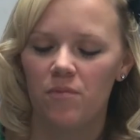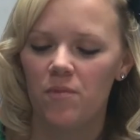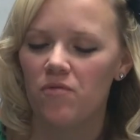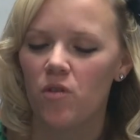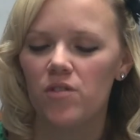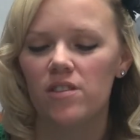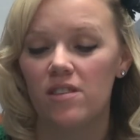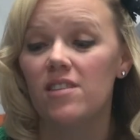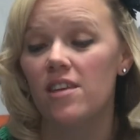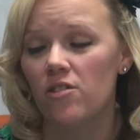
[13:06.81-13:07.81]
Before this,
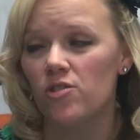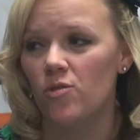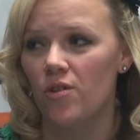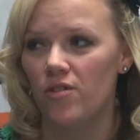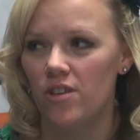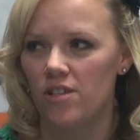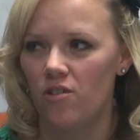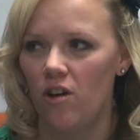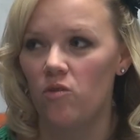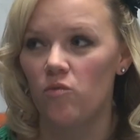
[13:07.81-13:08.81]
the seniors for this
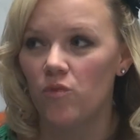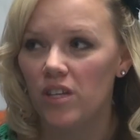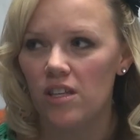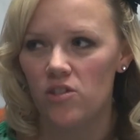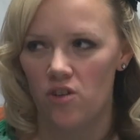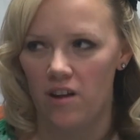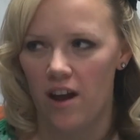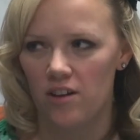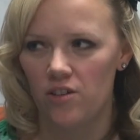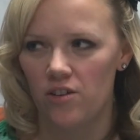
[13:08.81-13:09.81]
year are really strong
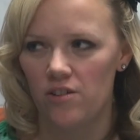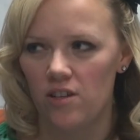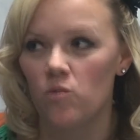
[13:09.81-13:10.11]
actors,